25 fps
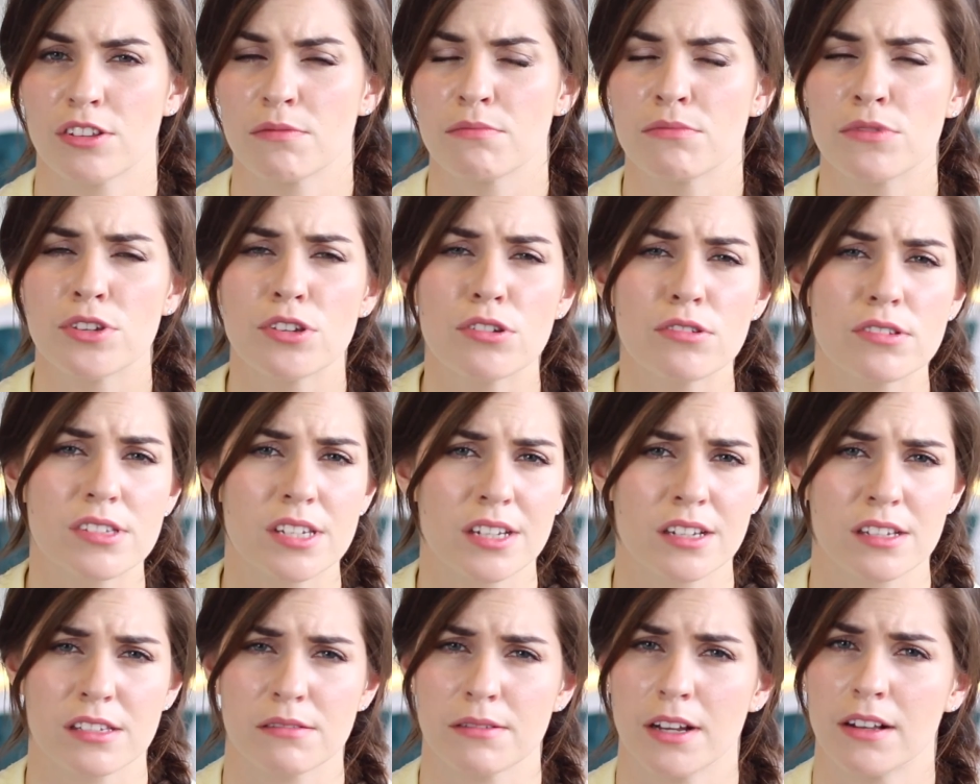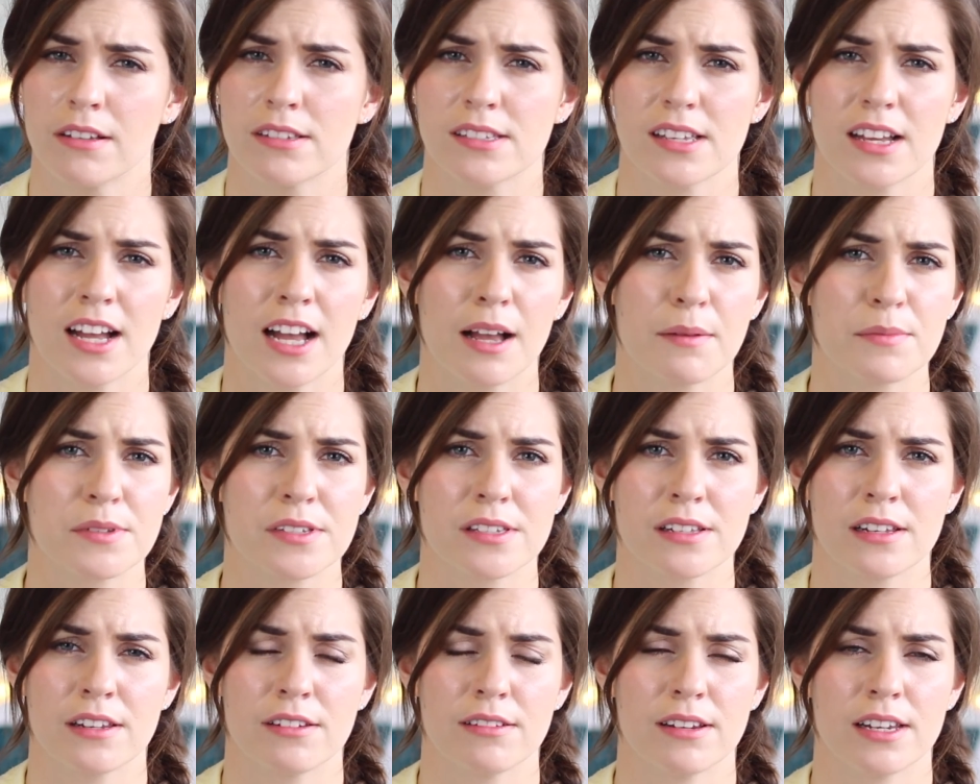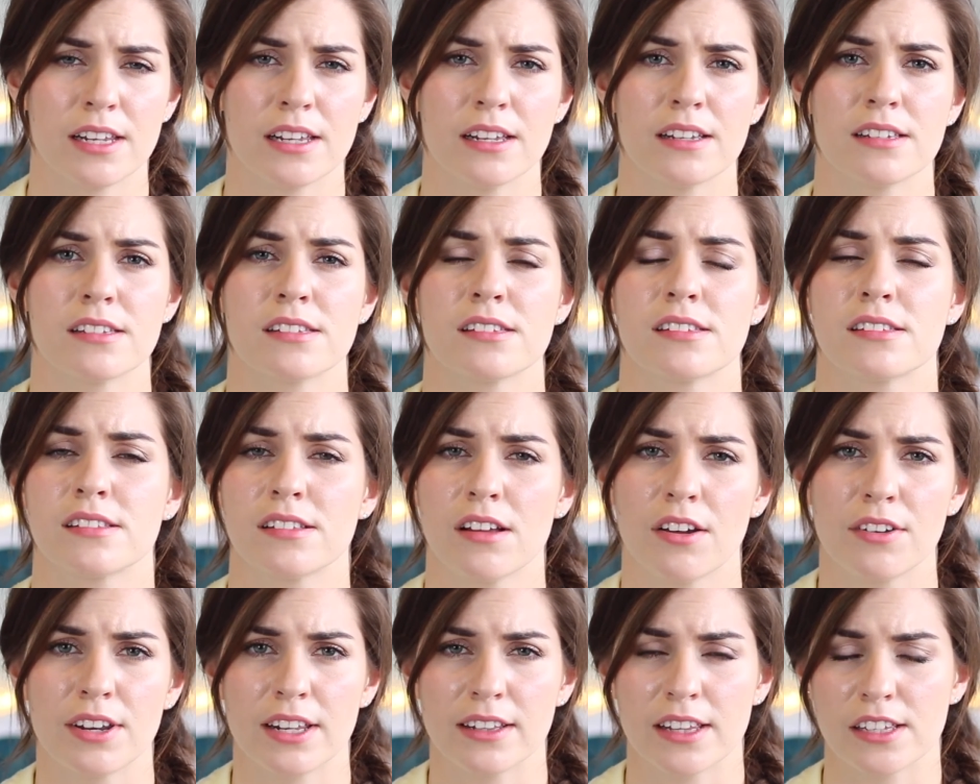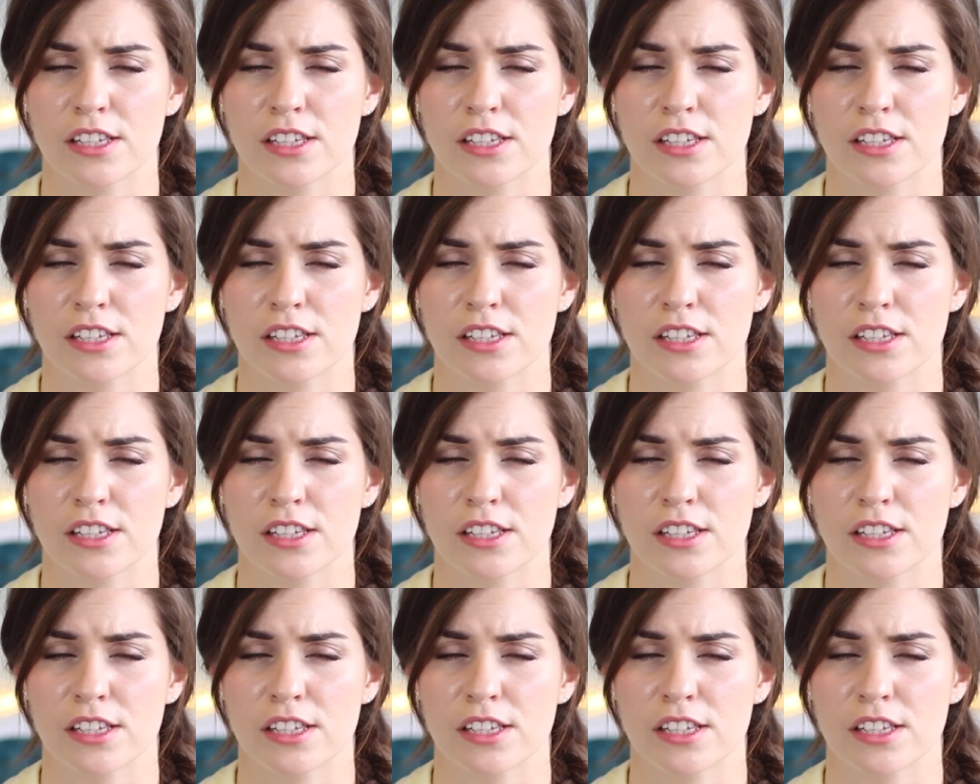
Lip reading: The music as well is absolutely stunning.